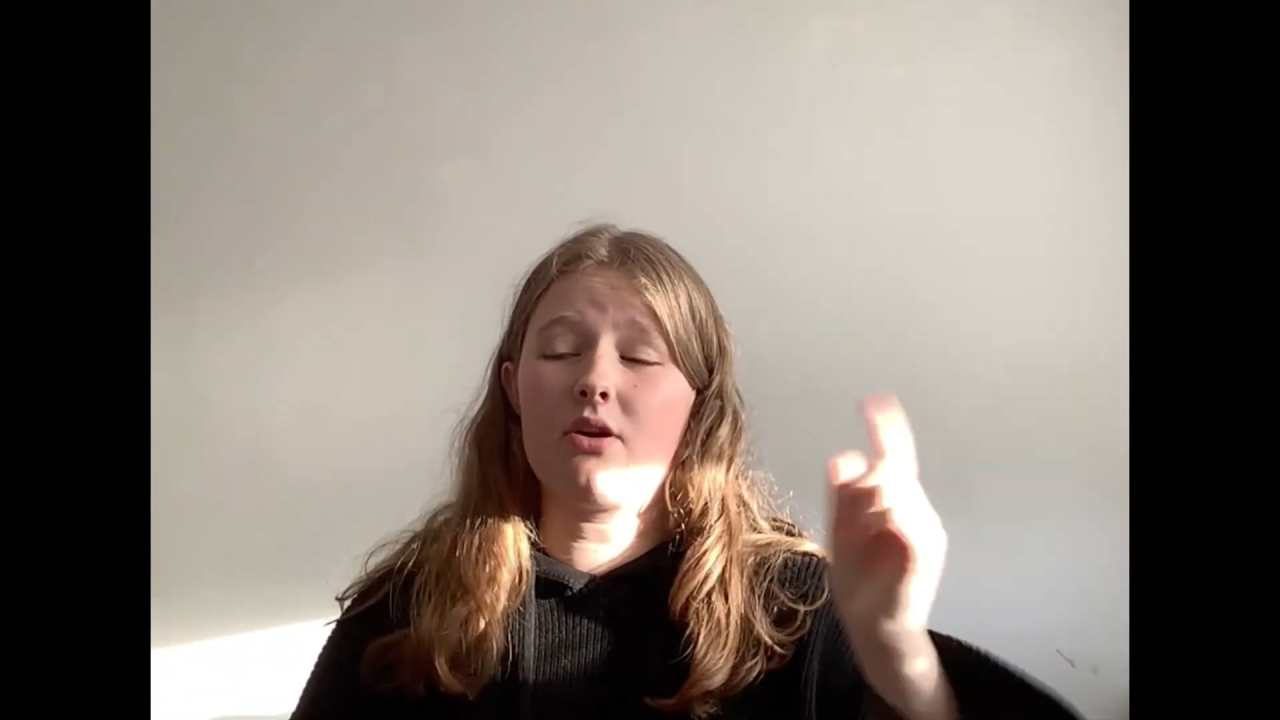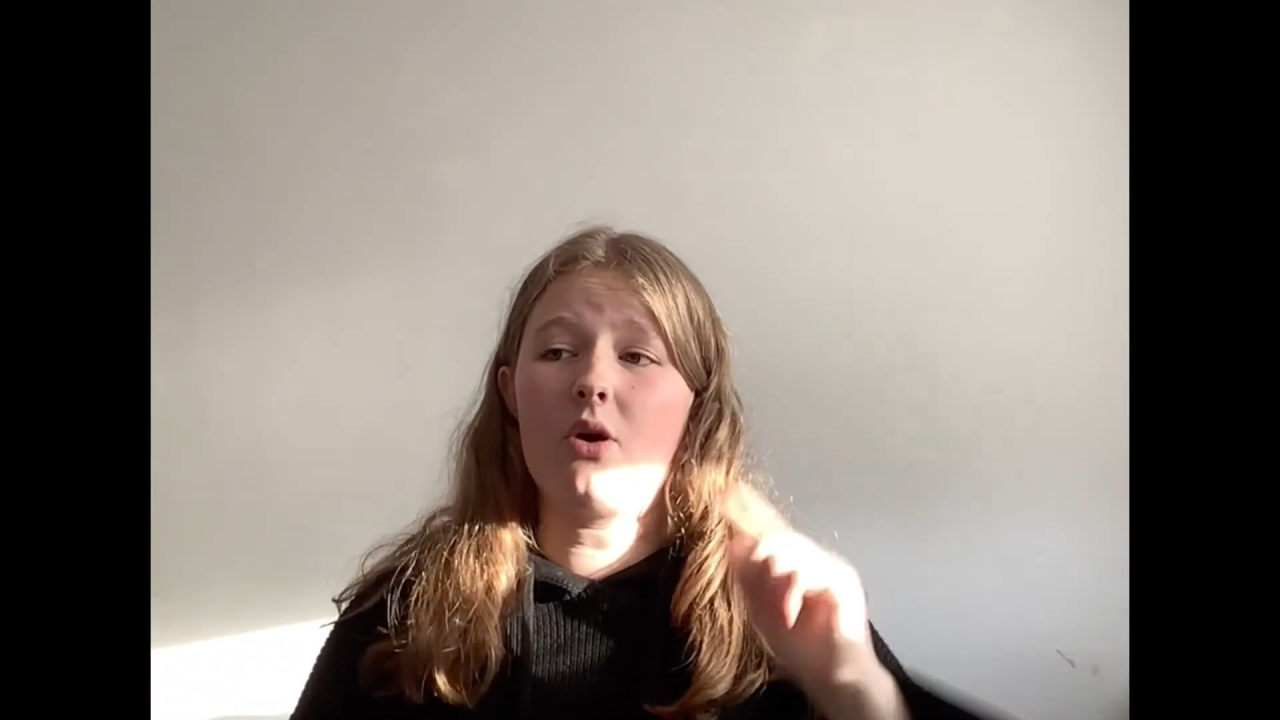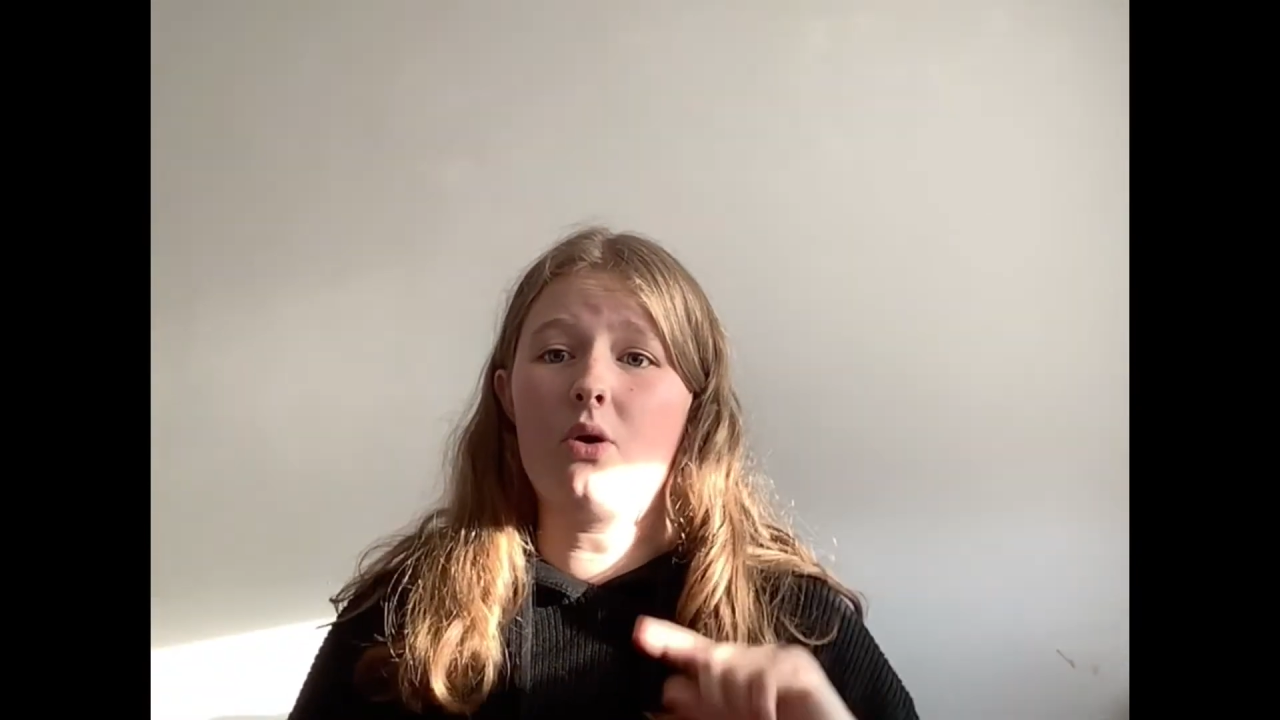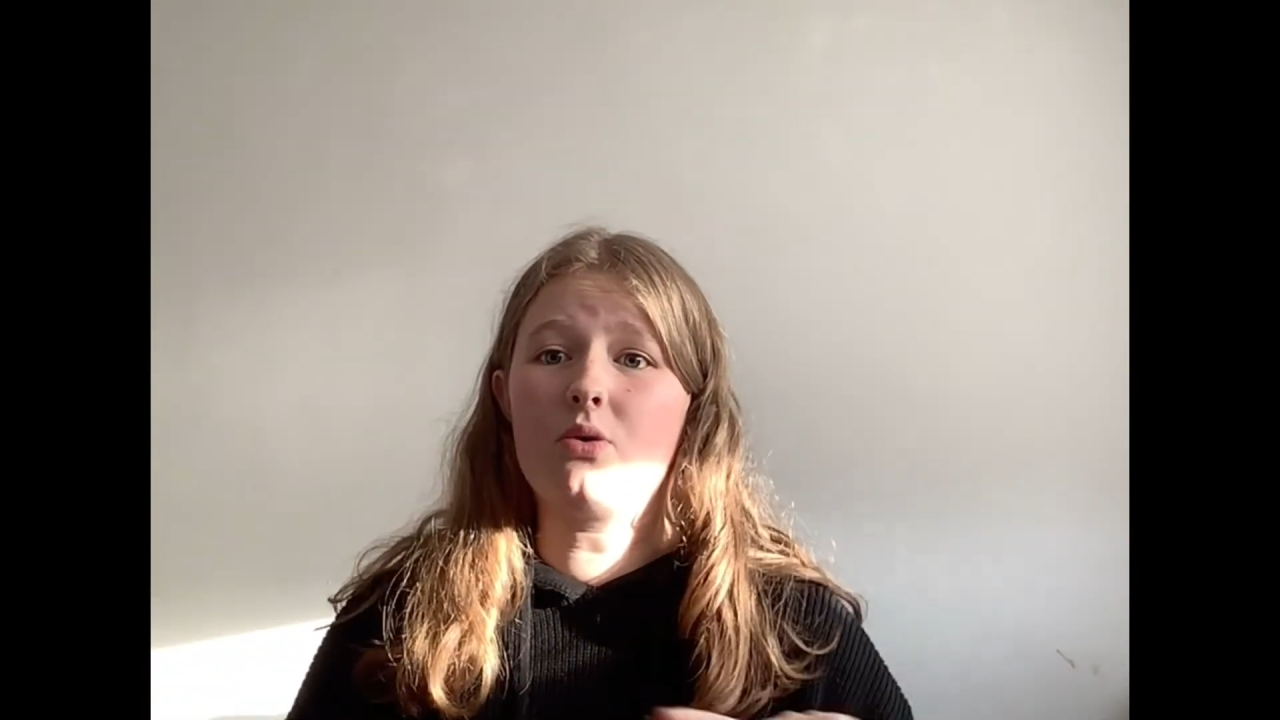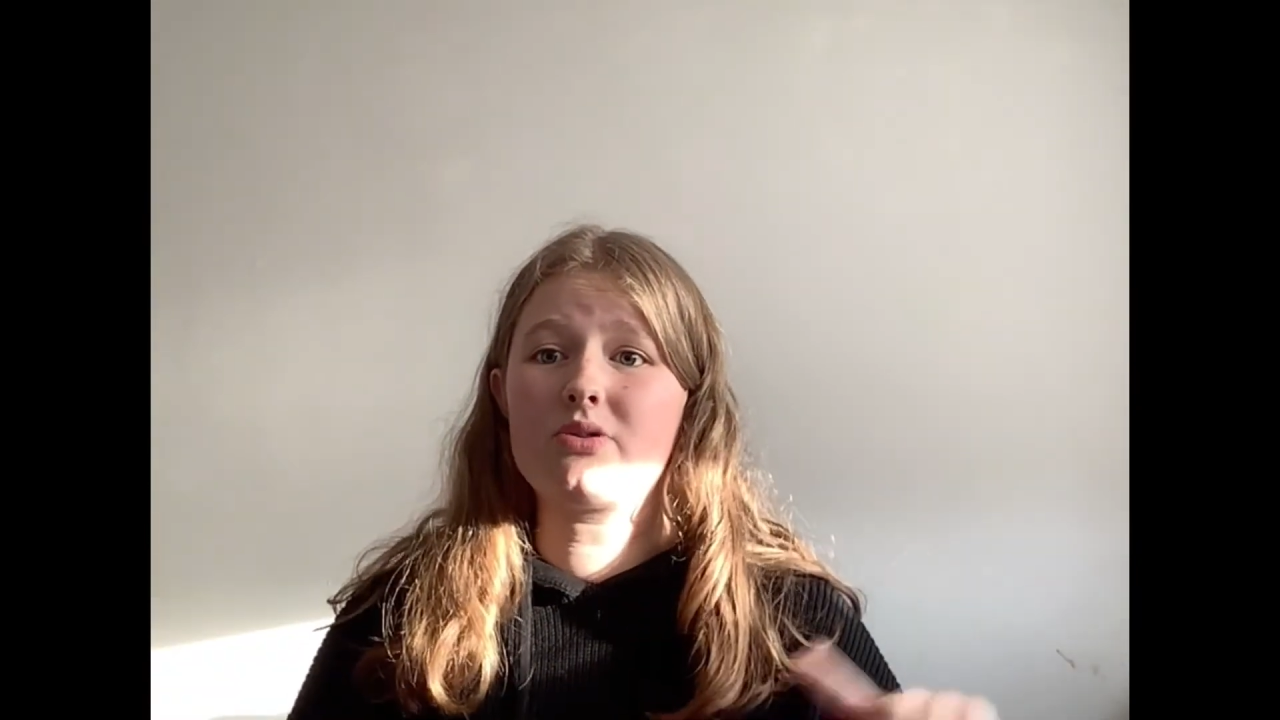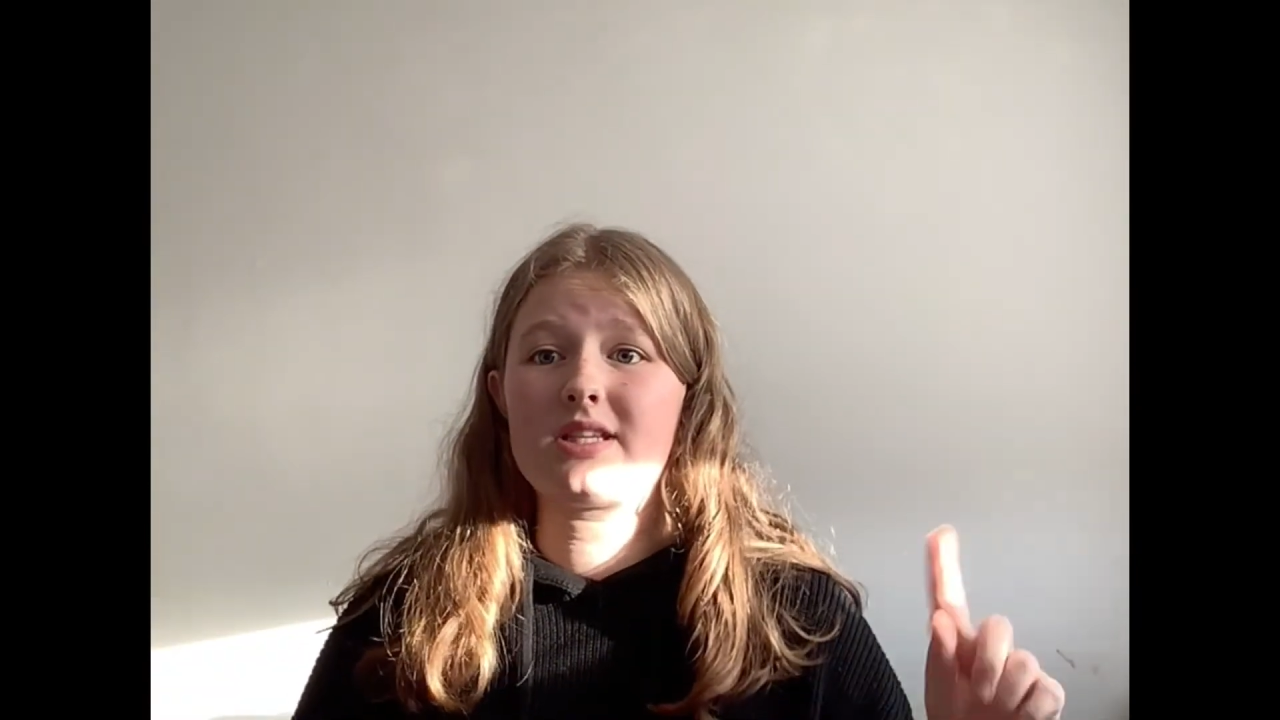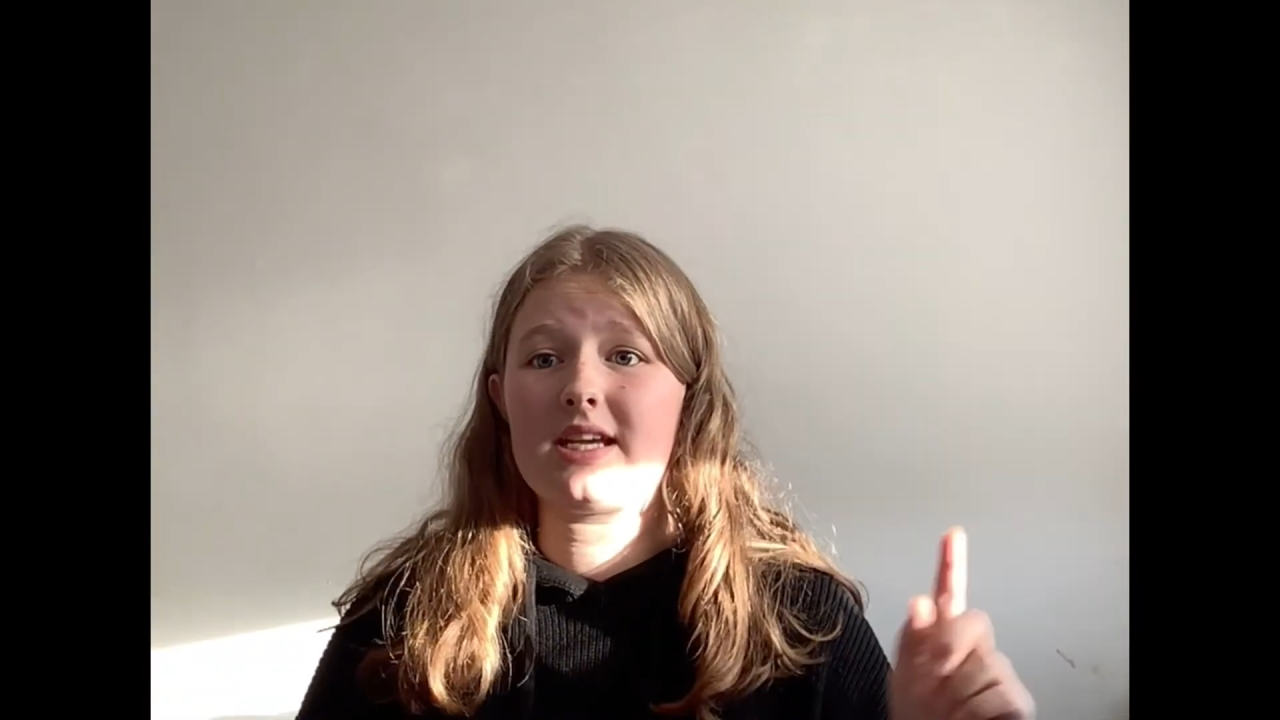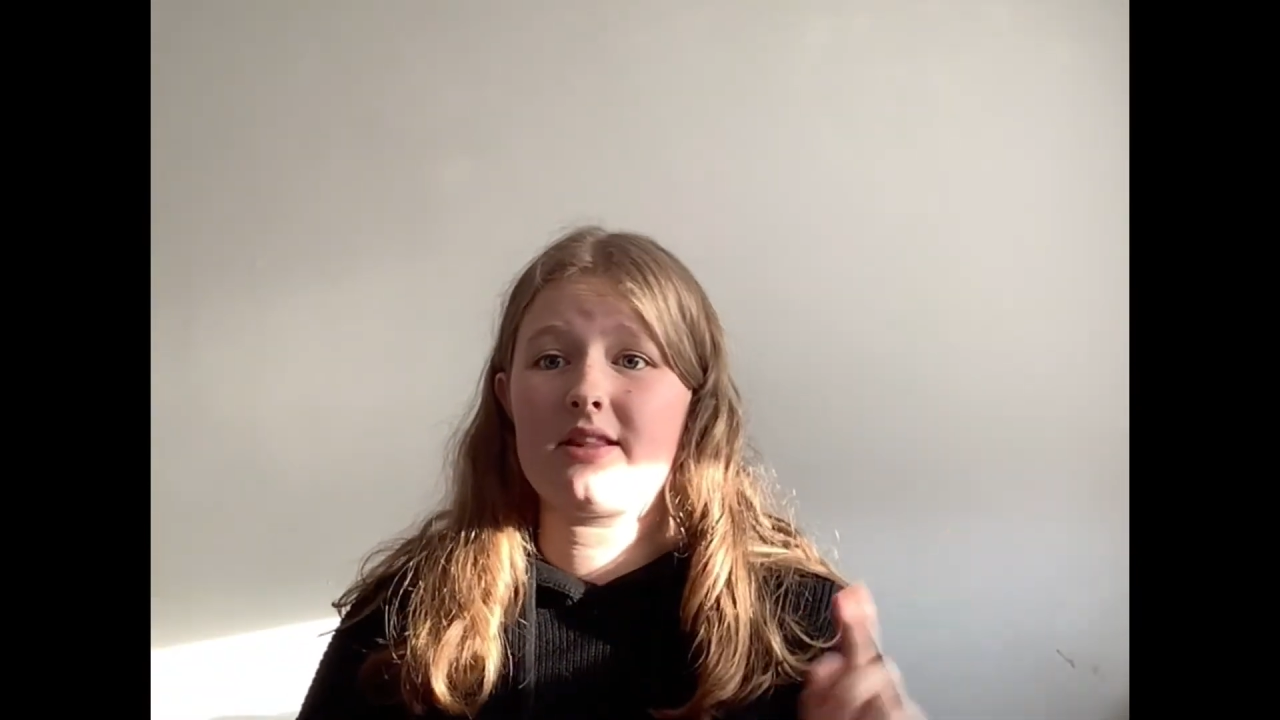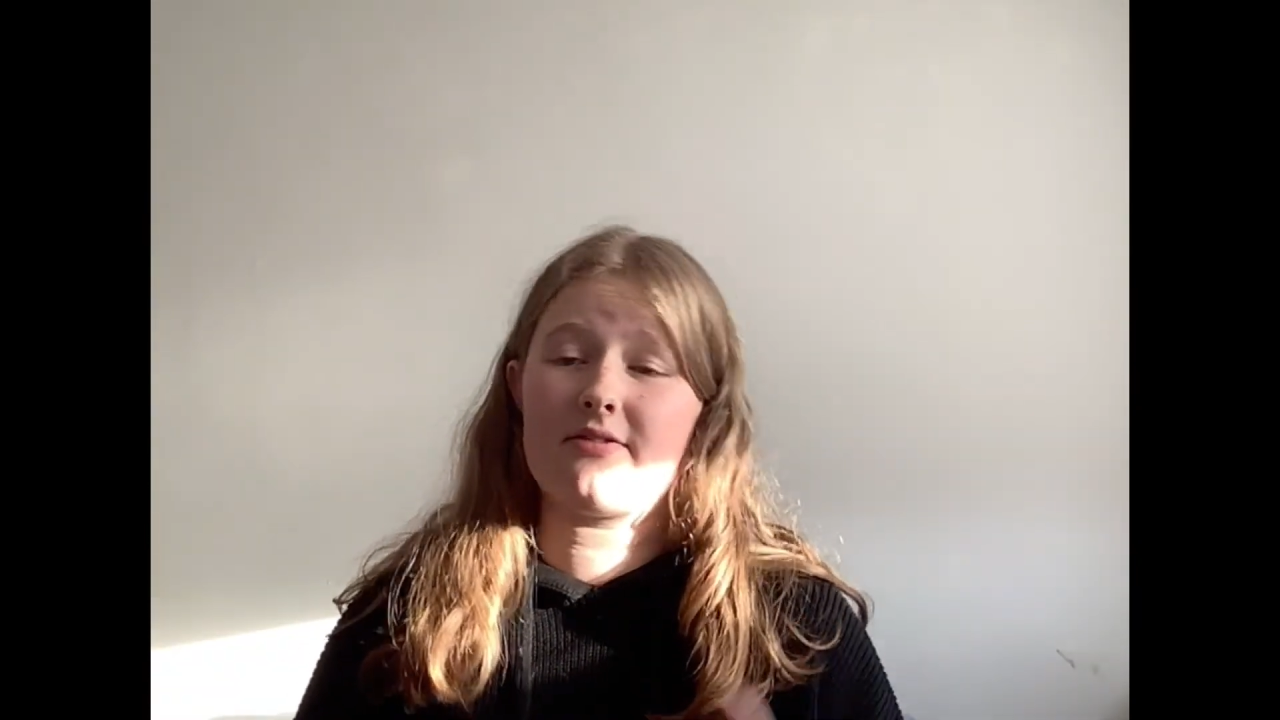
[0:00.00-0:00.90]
all see the